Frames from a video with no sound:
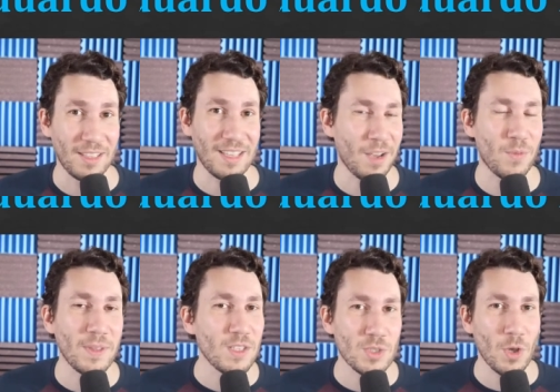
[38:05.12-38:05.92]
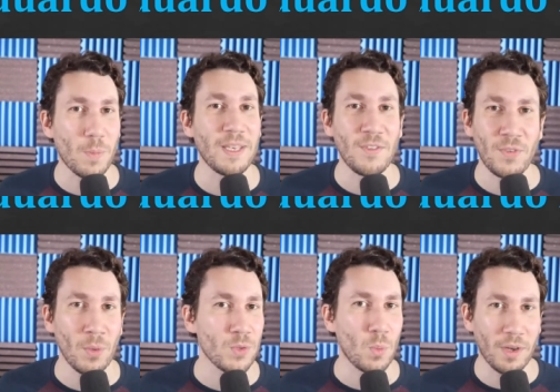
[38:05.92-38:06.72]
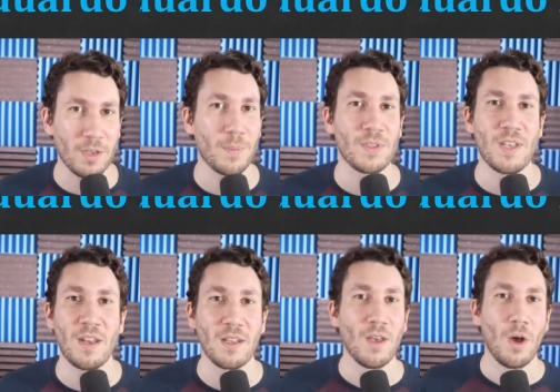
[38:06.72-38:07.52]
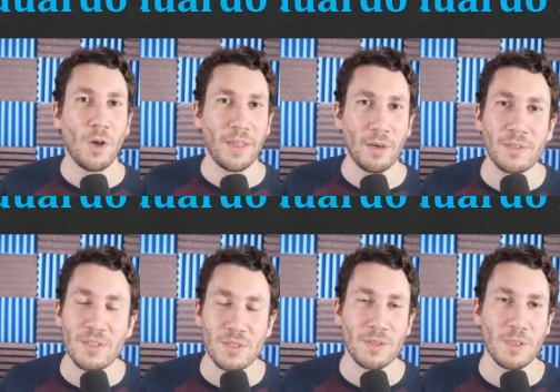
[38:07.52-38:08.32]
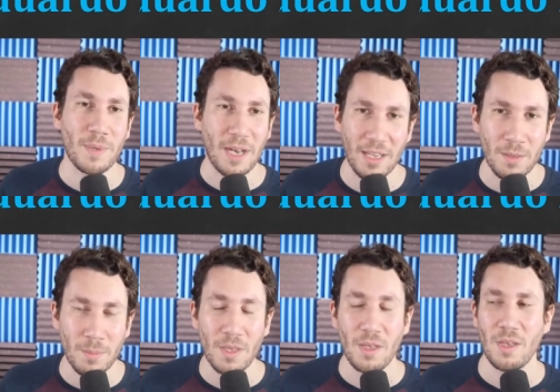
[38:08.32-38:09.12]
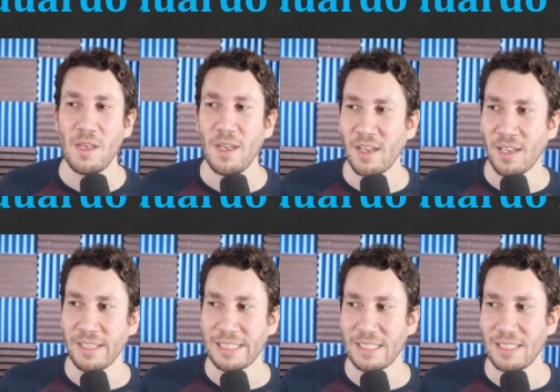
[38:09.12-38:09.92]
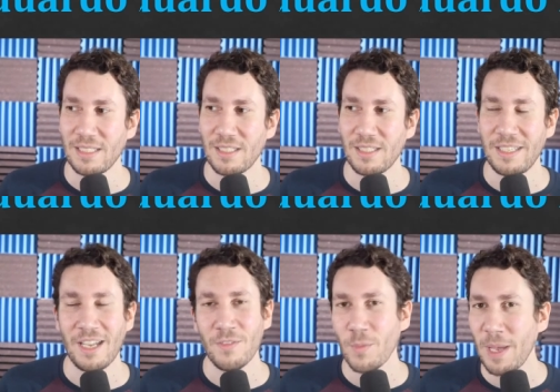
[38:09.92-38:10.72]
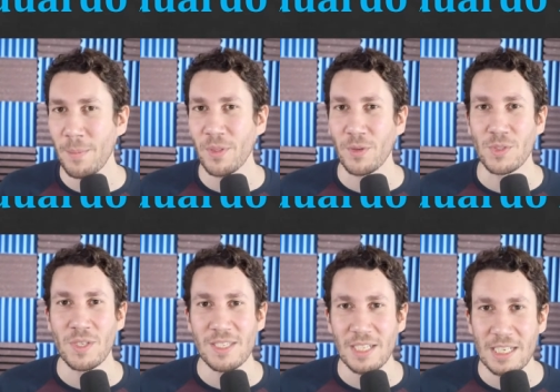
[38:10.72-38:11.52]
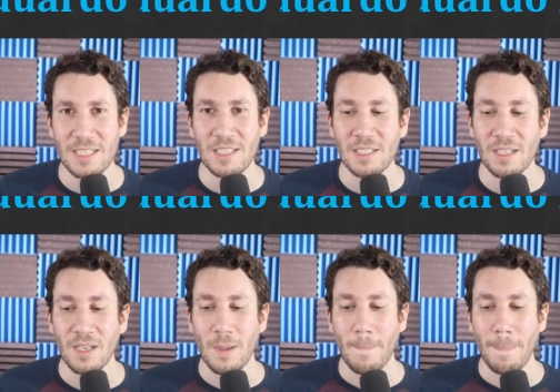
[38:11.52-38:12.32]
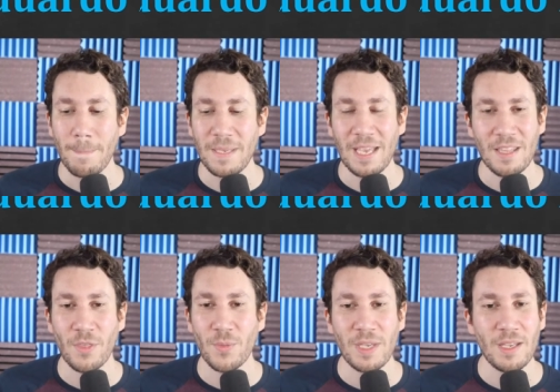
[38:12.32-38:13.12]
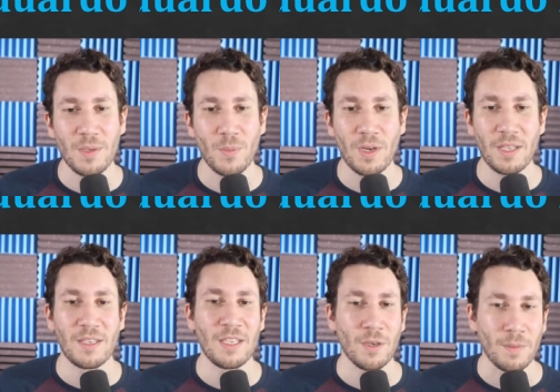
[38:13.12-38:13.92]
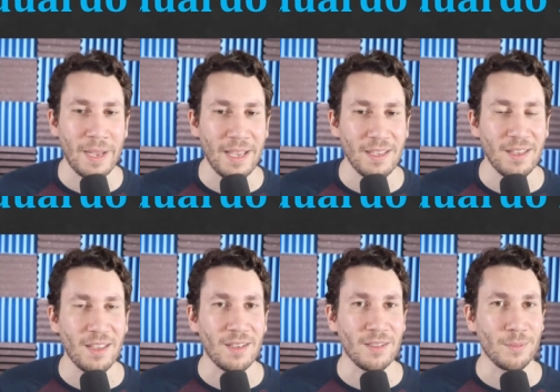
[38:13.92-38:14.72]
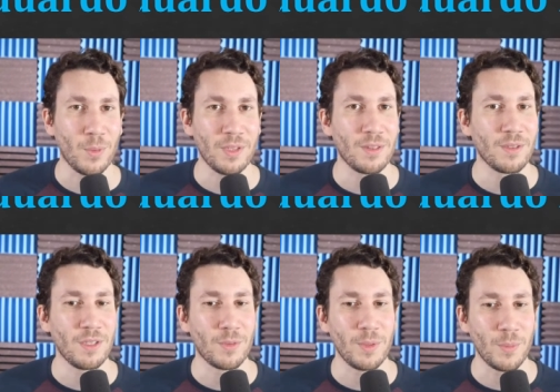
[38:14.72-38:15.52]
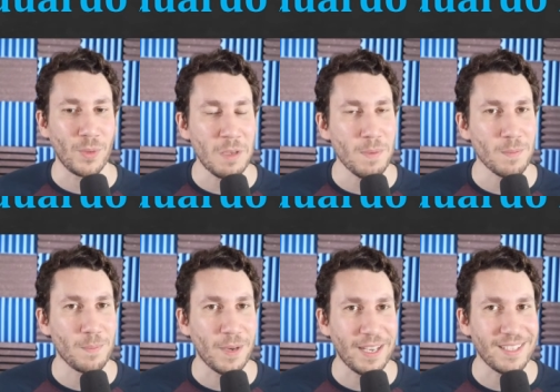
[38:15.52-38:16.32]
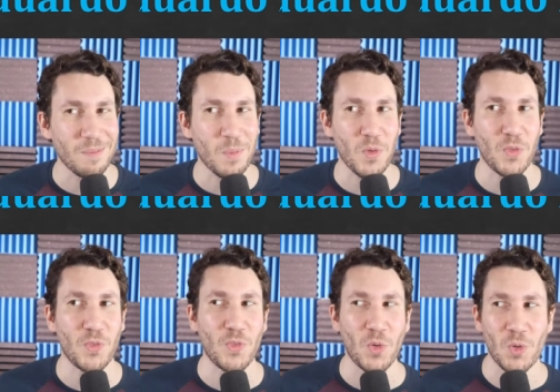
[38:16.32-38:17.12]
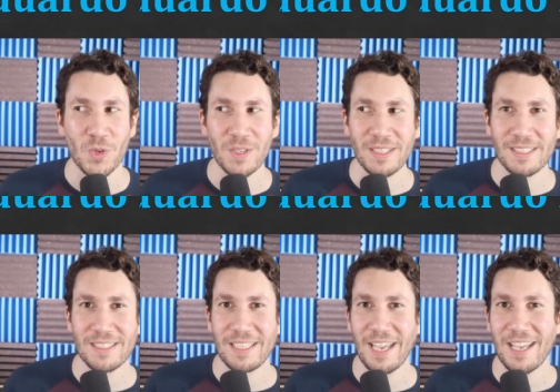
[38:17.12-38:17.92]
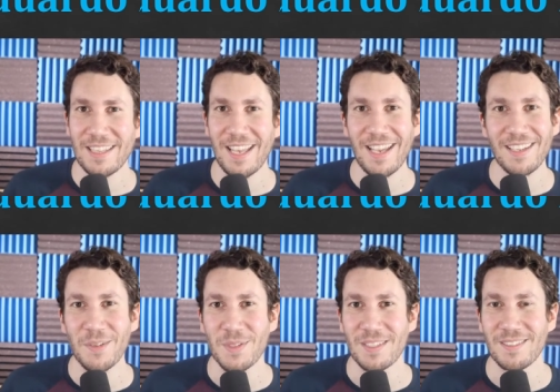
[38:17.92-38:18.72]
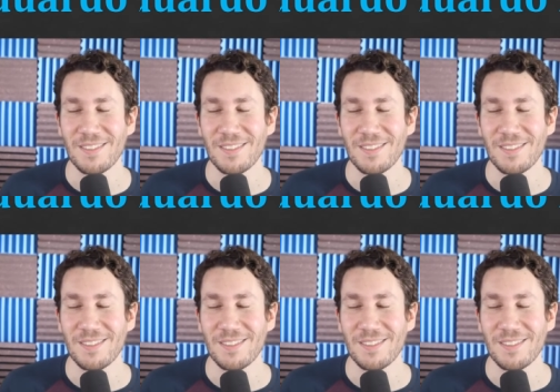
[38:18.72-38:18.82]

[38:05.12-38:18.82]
I really just hope he feels 100%. All the health concerns are behind him. I got to remember, though, 2019, he had a 381 ERA and a 133 whip, but before he had that, it was in.